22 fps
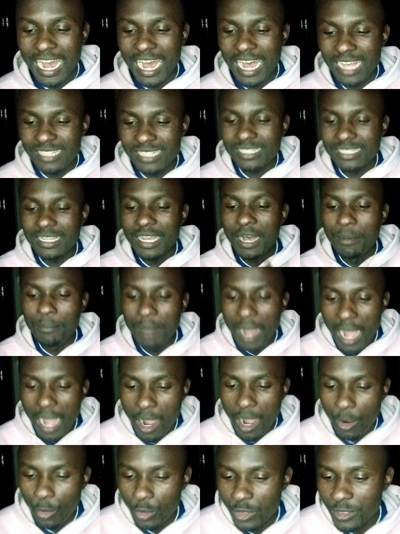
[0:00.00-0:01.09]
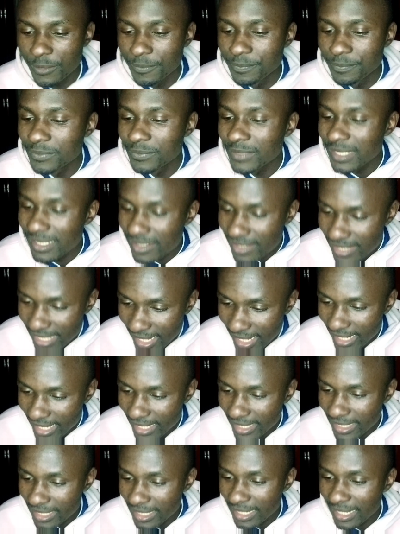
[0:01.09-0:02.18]
has come out
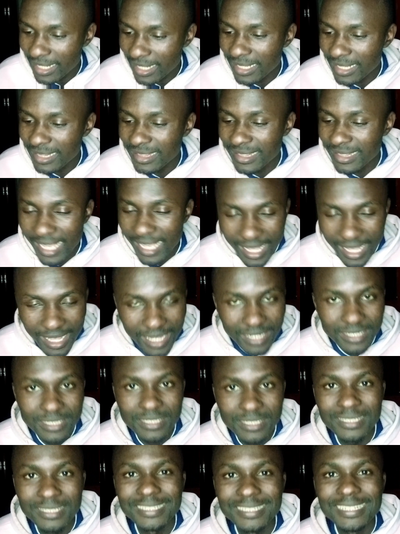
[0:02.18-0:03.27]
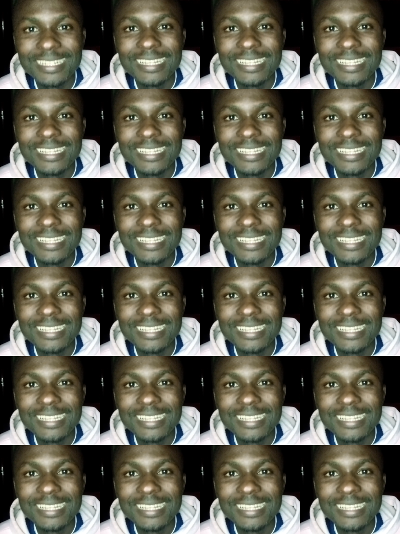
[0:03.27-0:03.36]
saying that